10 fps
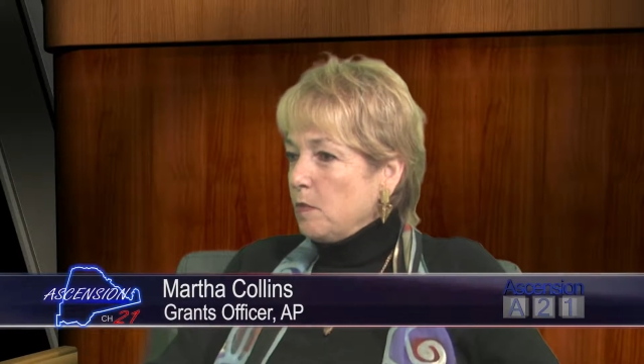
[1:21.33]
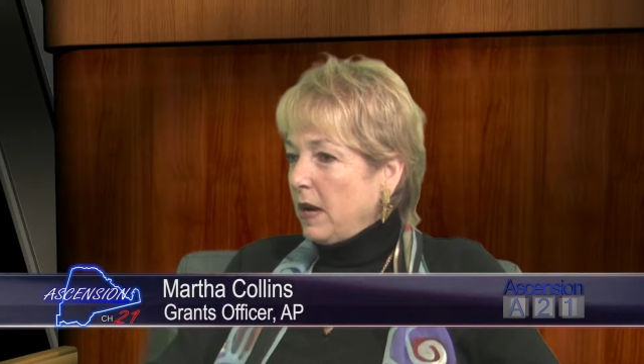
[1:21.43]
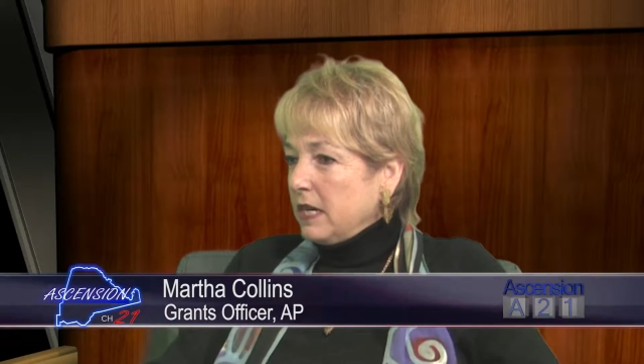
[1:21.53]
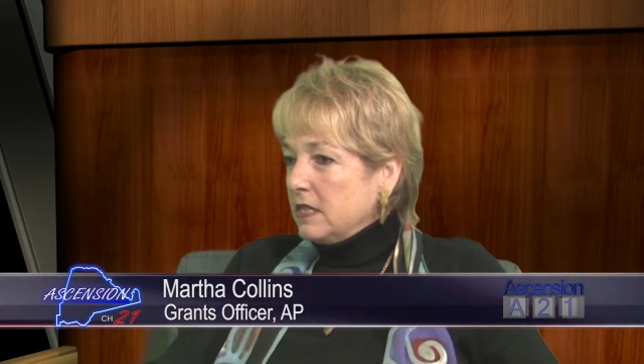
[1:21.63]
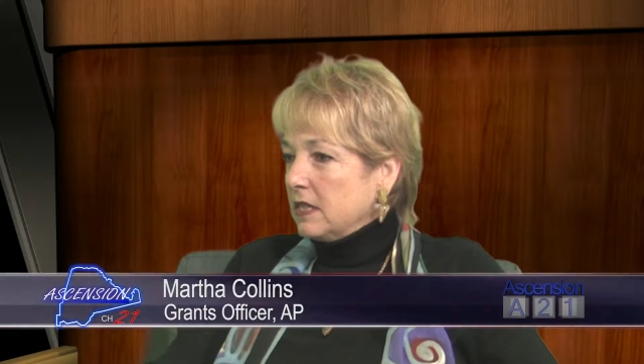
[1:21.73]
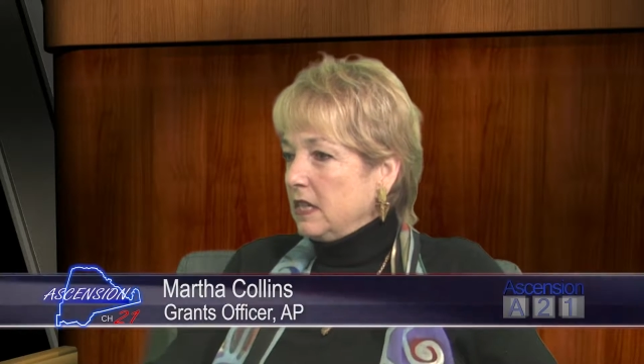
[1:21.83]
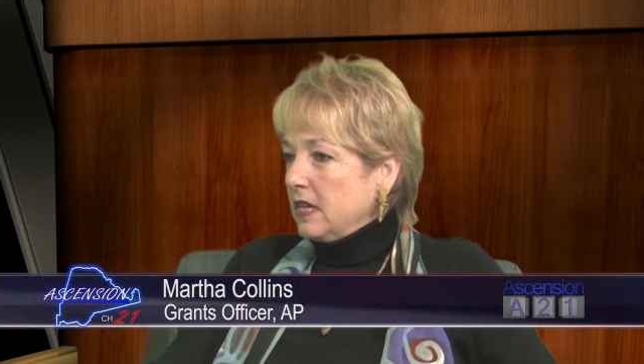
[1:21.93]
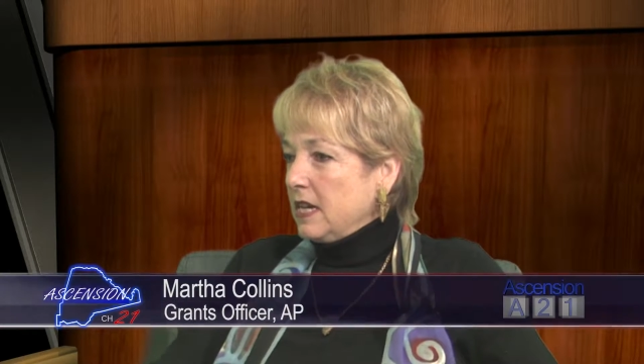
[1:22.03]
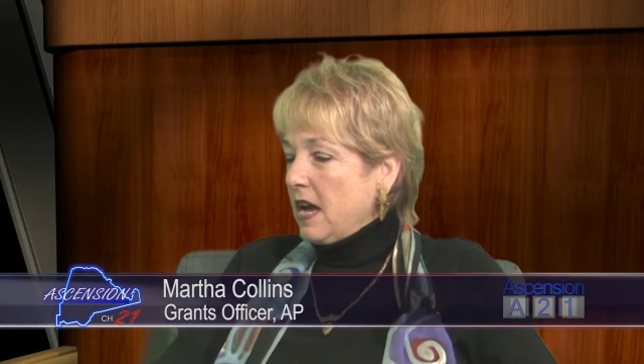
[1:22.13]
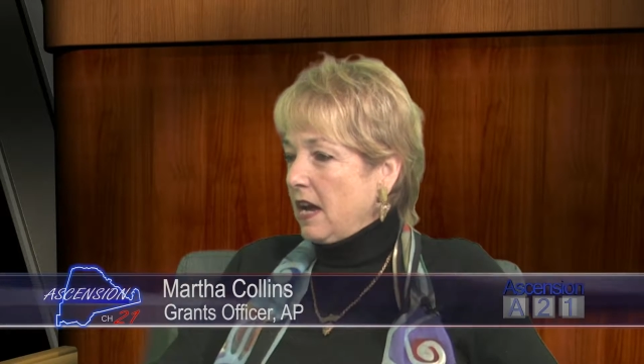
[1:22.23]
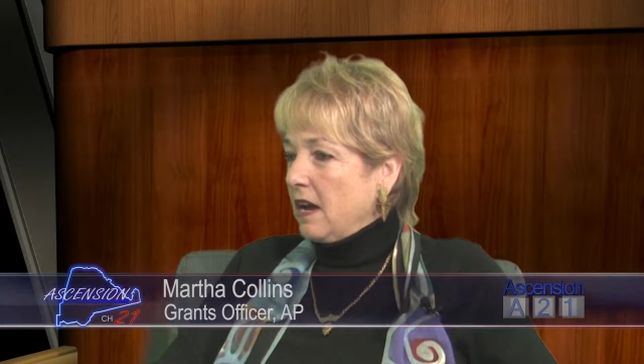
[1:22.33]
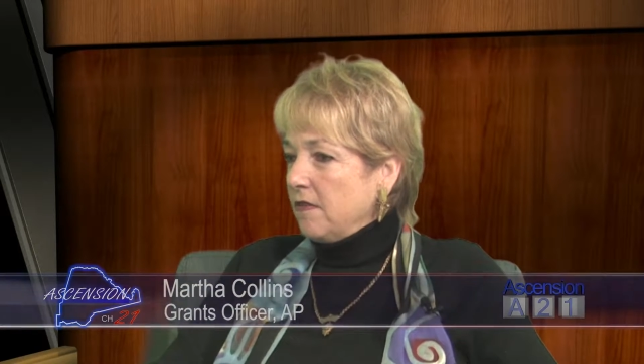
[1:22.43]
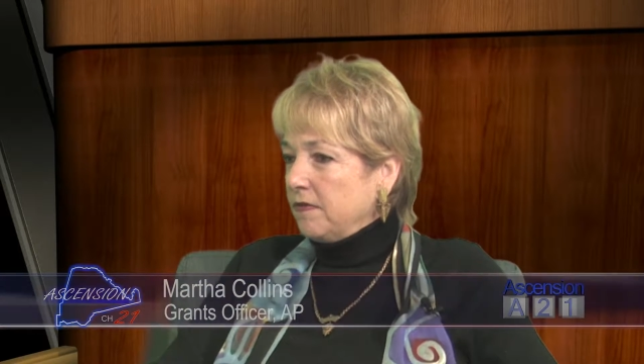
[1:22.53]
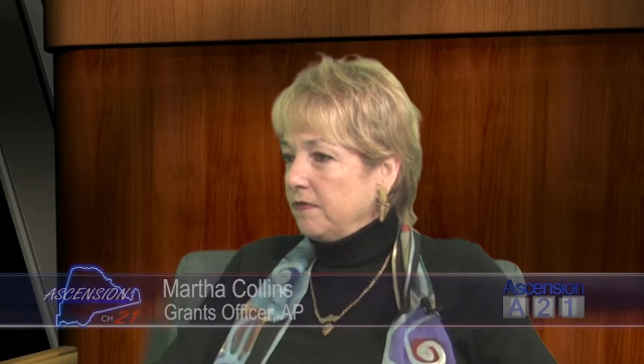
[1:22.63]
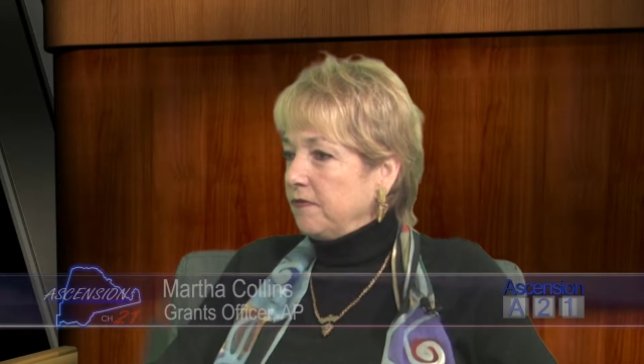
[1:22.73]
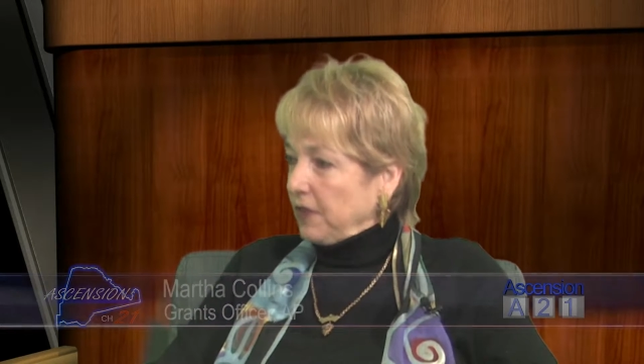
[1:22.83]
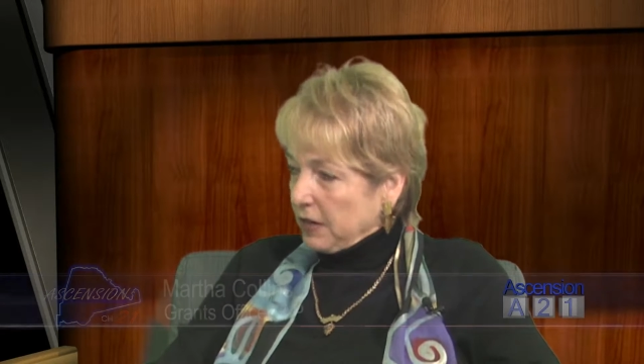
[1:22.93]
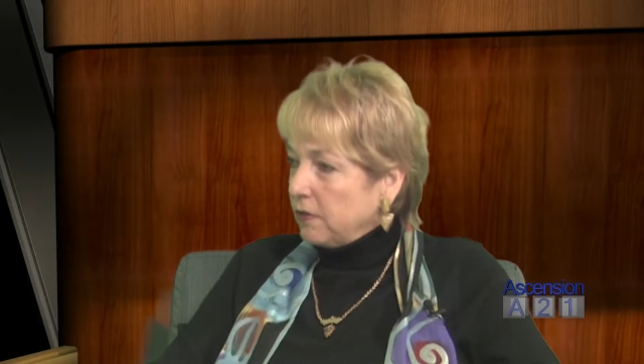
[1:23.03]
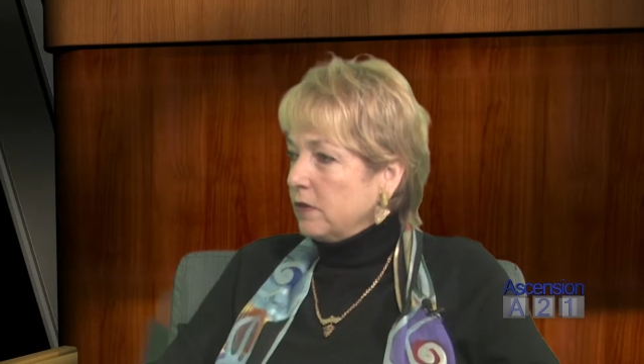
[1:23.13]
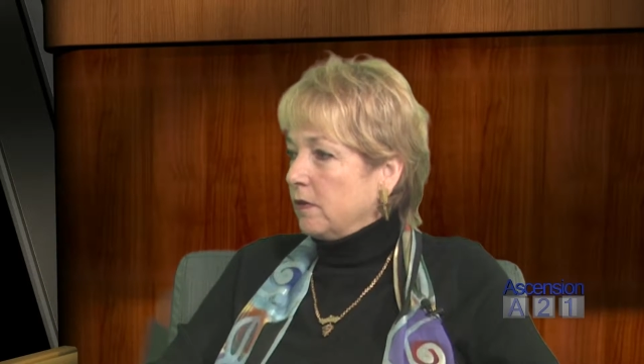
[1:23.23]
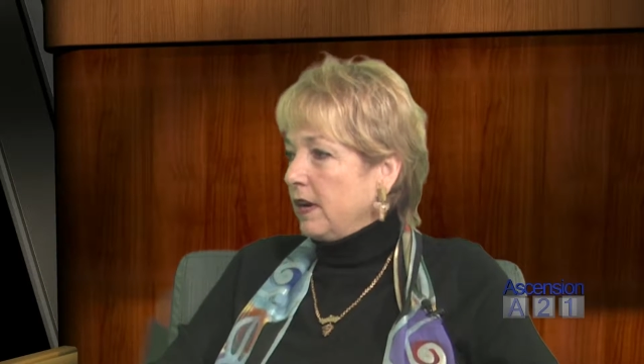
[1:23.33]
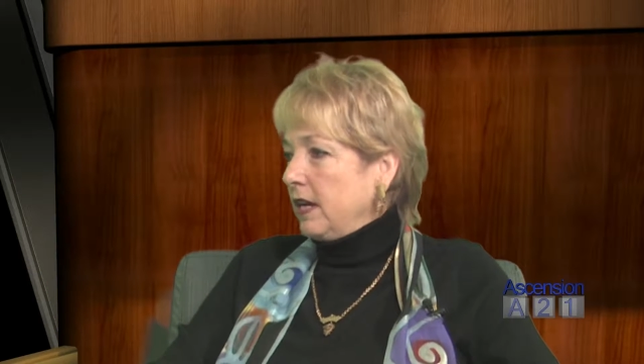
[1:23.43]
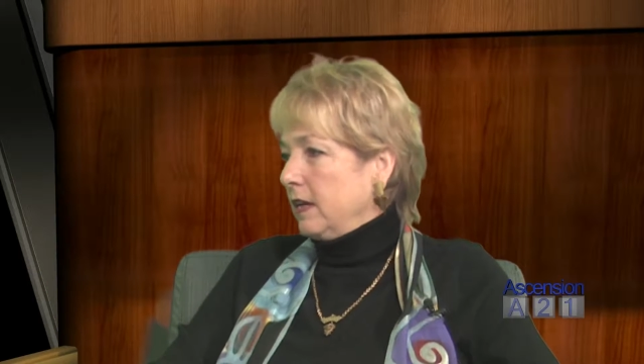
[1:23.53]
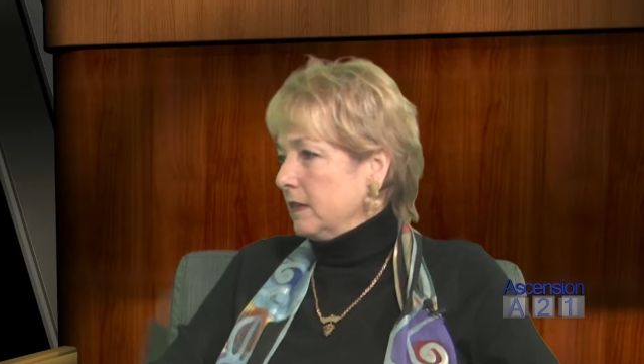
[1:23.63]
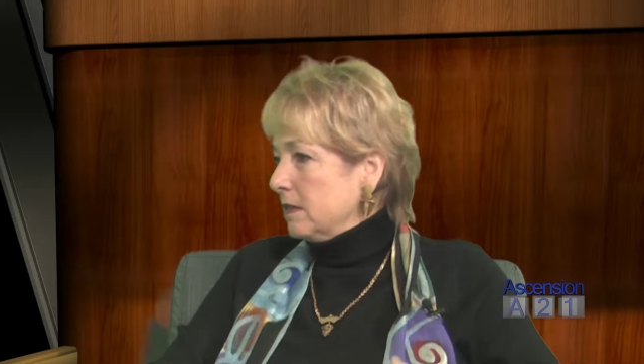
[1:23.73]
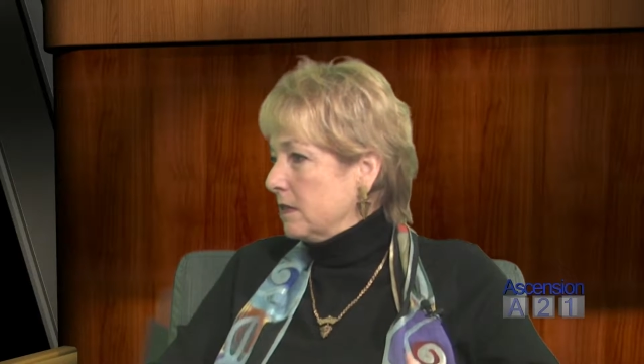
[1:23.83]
basically have federal grants,